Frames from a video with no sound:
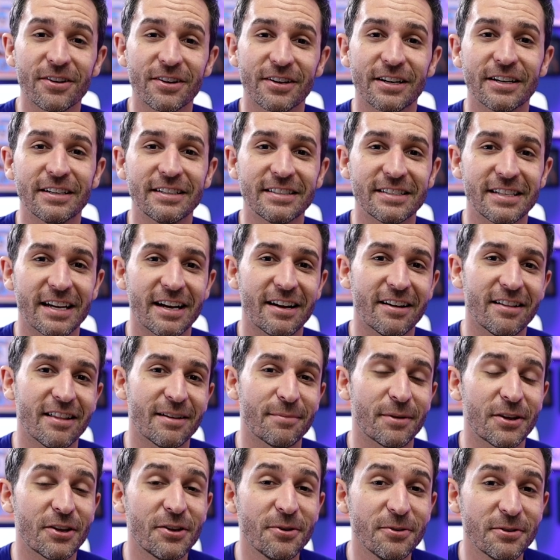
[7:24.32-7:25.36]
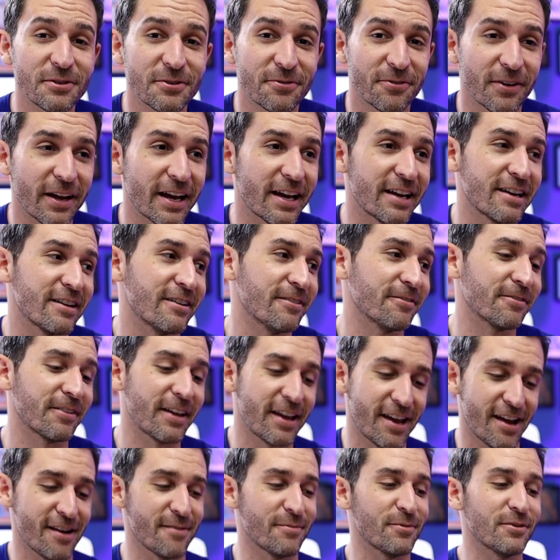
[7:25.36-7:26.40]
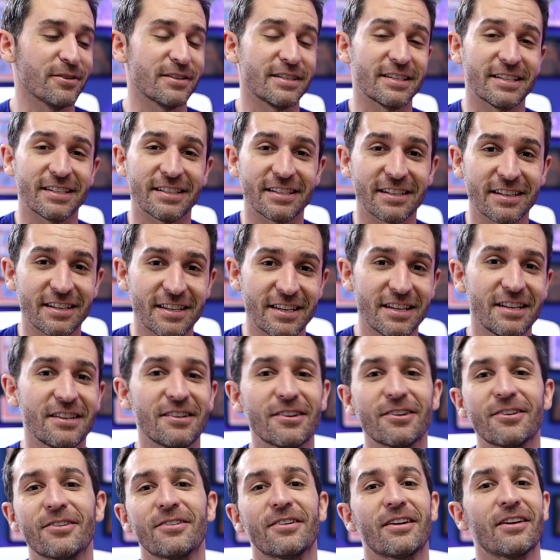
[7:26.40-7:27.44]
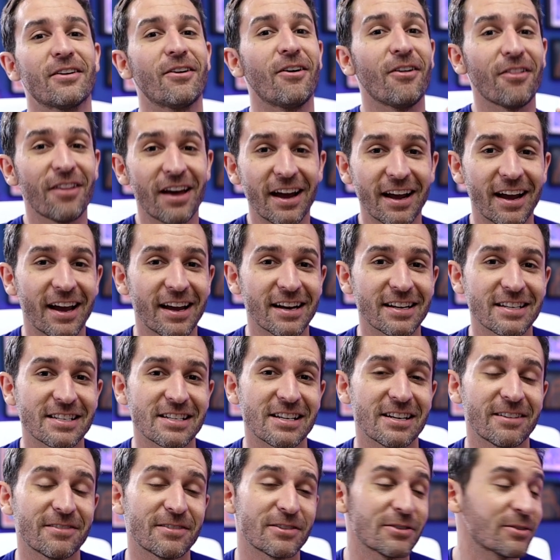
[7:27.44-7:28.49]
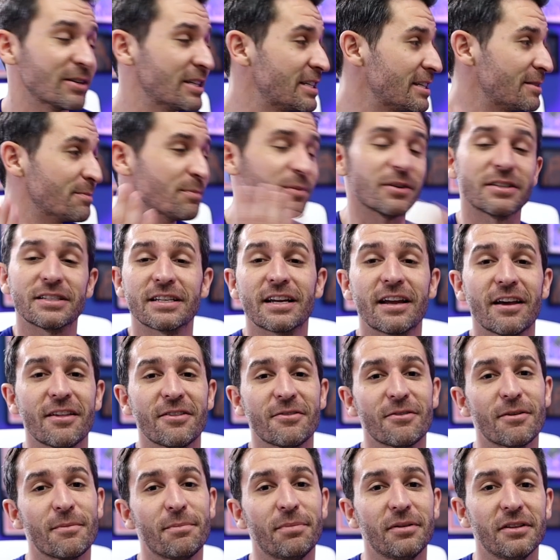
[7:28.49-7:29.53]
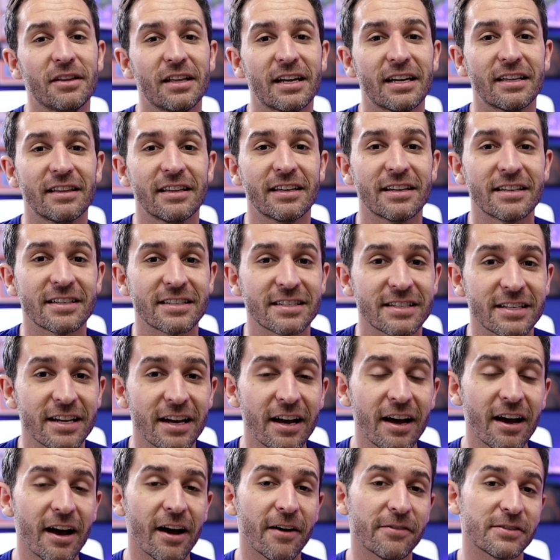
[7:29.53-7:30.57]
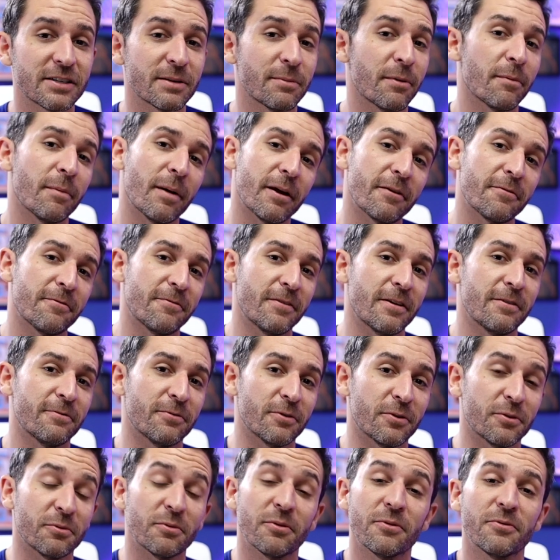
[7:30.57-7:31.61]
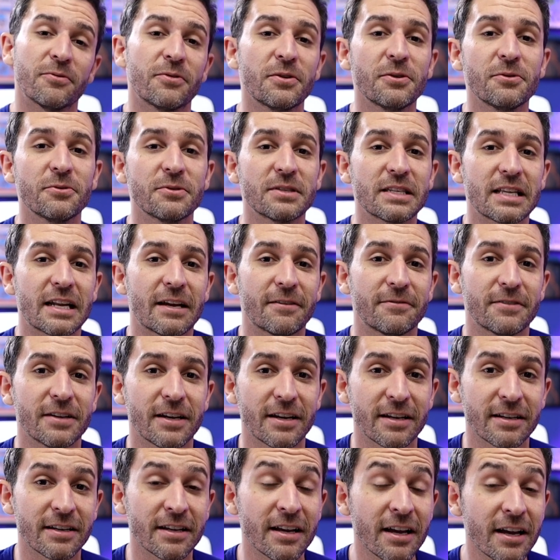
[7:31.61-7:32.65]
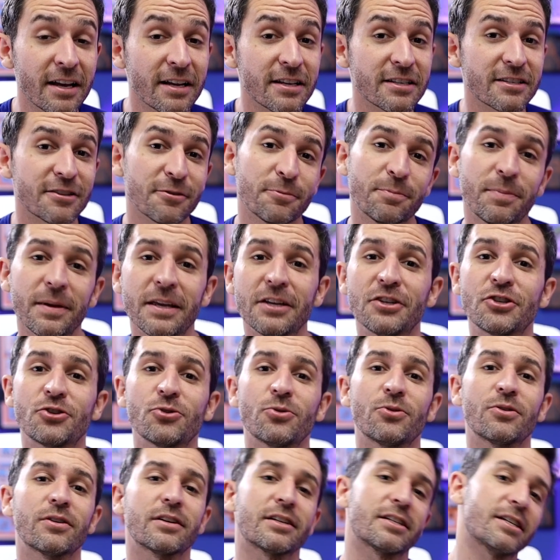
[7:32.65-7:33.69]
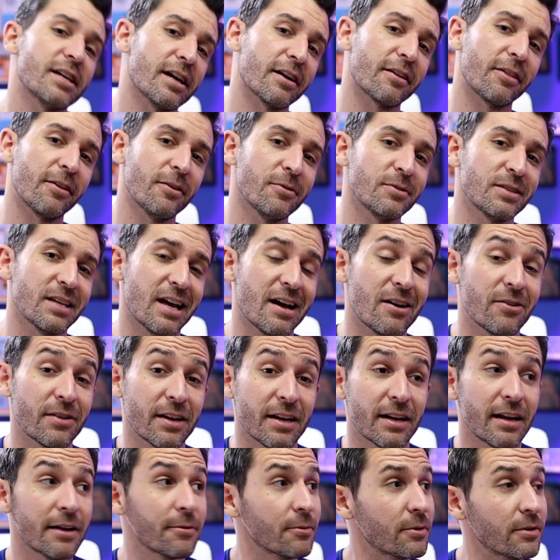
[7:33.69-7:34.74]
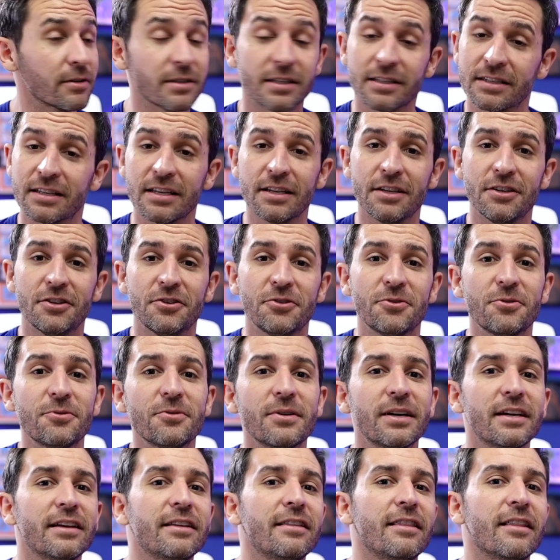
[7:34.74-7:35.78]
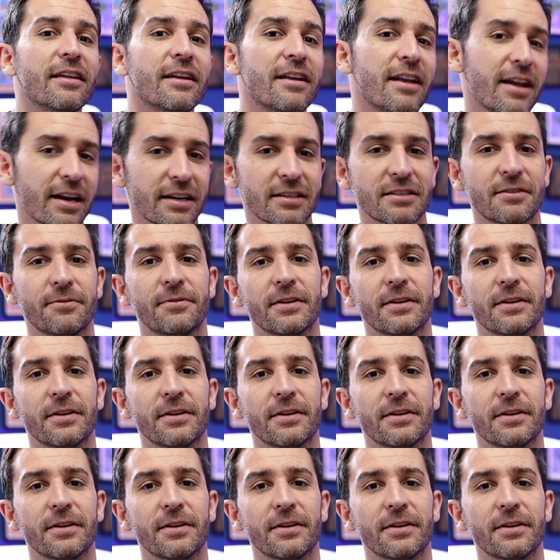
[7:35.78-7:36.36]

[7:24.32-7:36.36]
you couldn't tell, I'm a huge fan of cameras and gear and all that kind of stuff. So I did put together a playlist of some of my favorite reviews that I've done. So be sure to check those out and I will see you in the next